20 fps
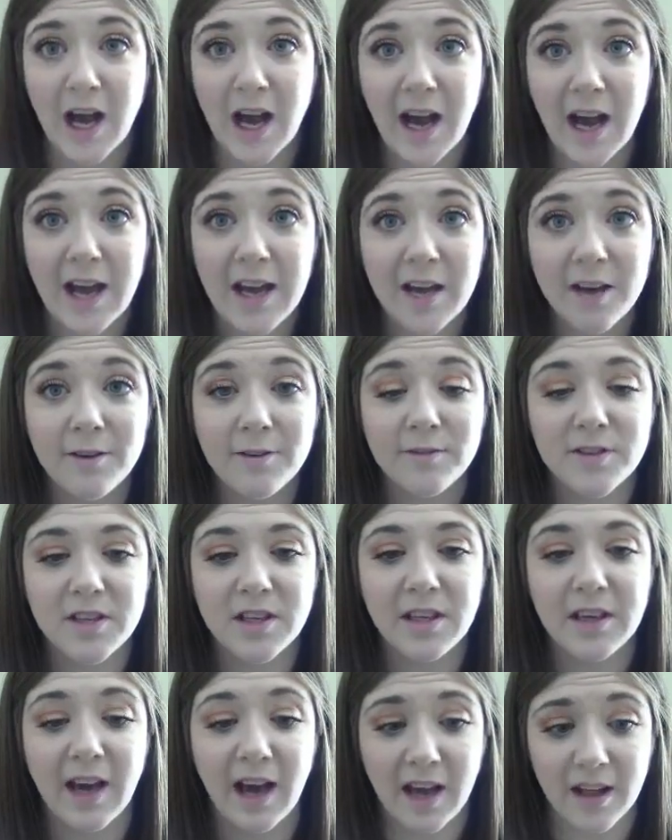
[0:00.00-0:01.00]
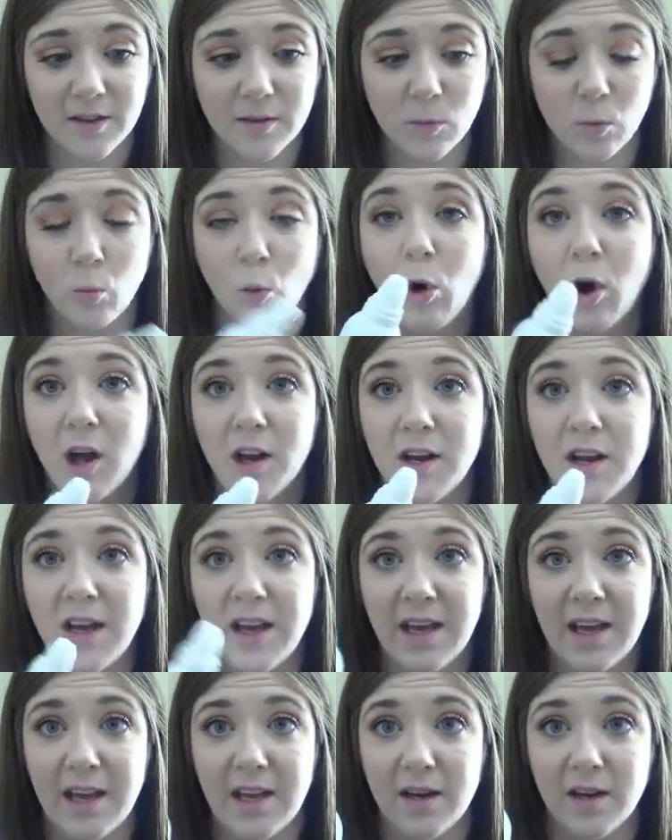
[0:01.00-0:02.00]
I got one
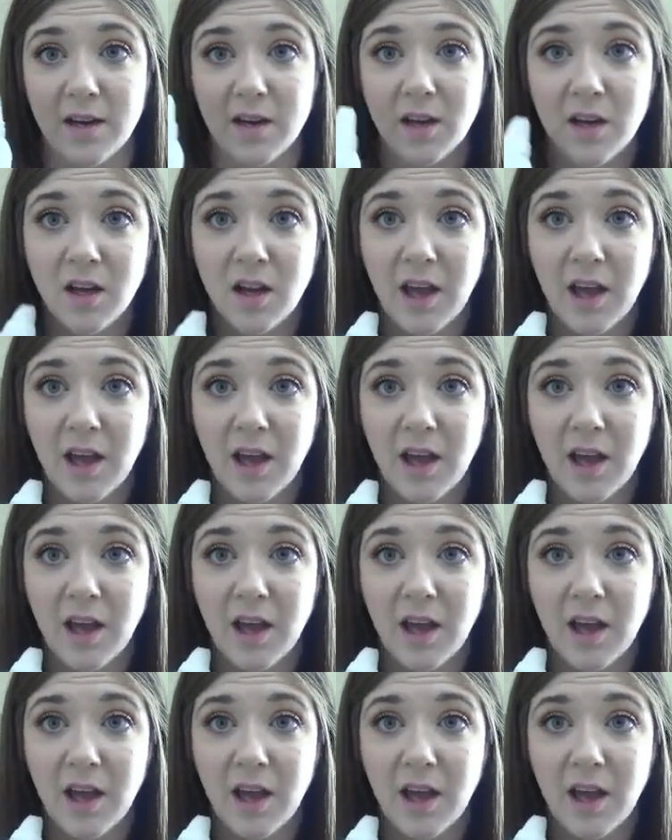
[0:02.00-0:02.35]
in